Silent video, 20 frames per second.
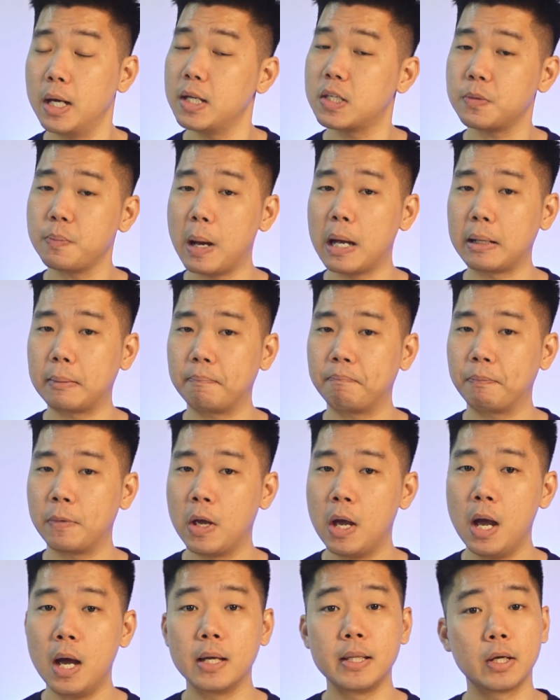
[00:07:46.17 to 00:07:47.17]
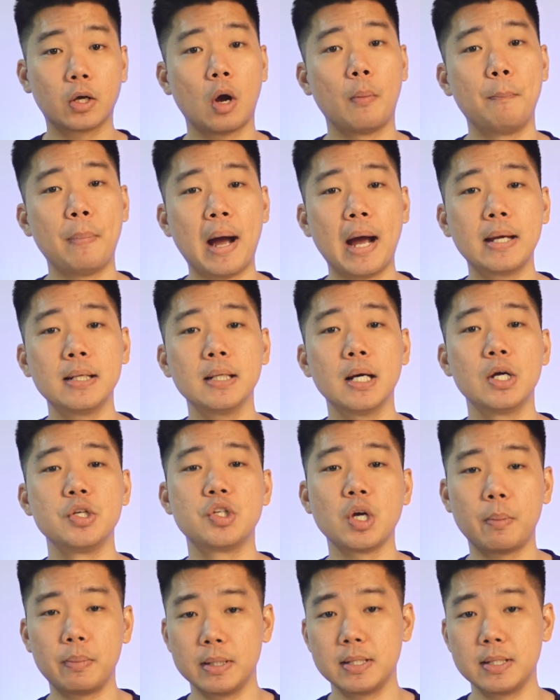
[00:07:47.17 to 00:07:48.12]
It's smart. They combine a job